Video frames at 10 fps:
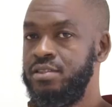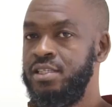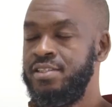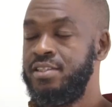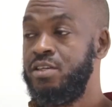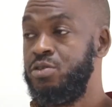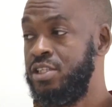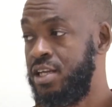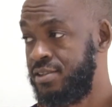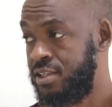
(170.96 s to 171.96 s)
There is an
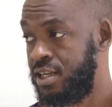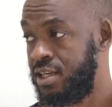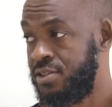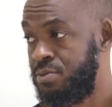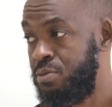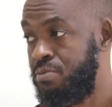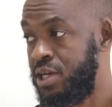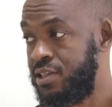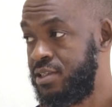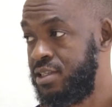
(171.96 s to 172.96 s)
ordinance that has been
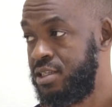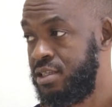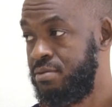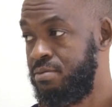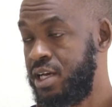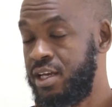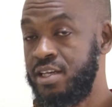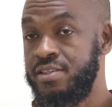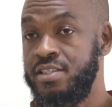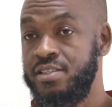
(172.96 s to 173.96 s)
passed by
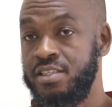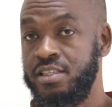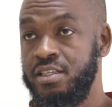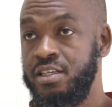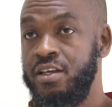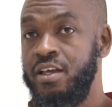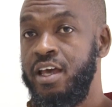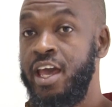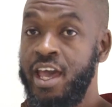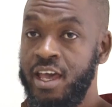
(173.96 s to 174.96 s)

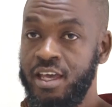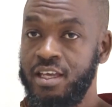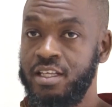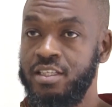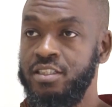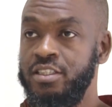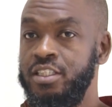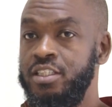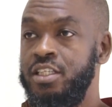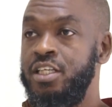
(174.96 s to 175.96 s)
KCCA
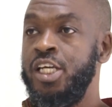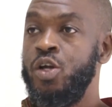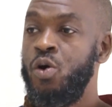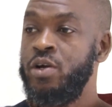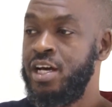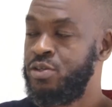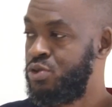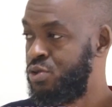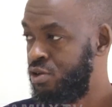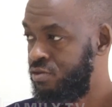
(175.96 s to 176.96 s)
in order
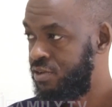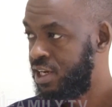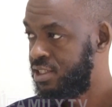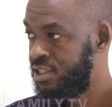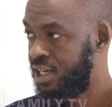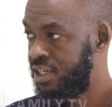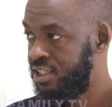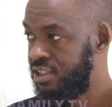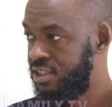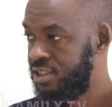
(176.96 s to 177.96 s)
to solve that
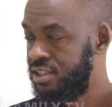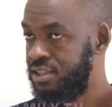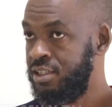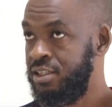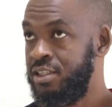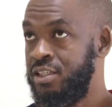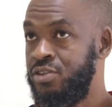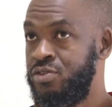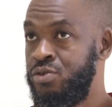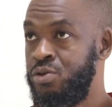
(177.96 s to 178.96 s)
challenge.
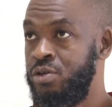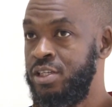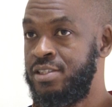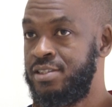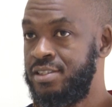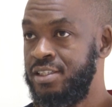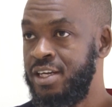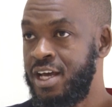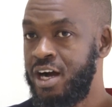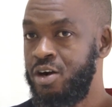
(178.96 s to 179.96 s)
So it's
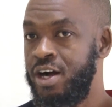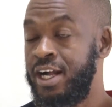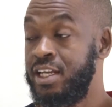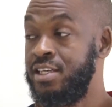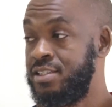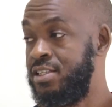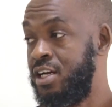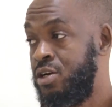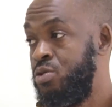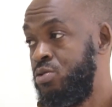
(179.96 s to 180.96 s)
now against
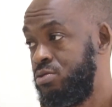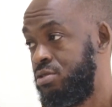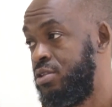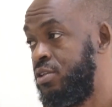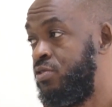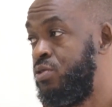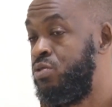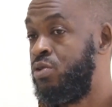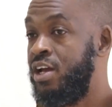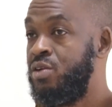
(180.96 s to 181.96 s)
the law if you
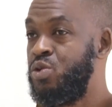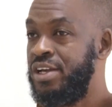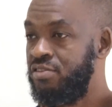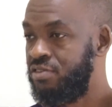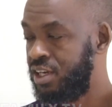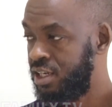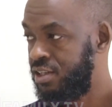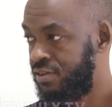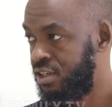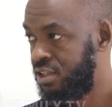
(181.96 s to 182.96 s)
try to give
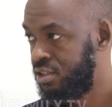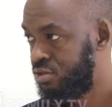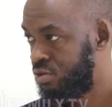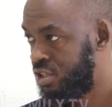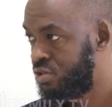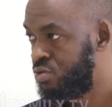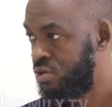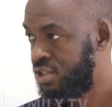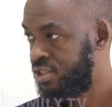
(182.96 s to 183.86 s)
anything to the street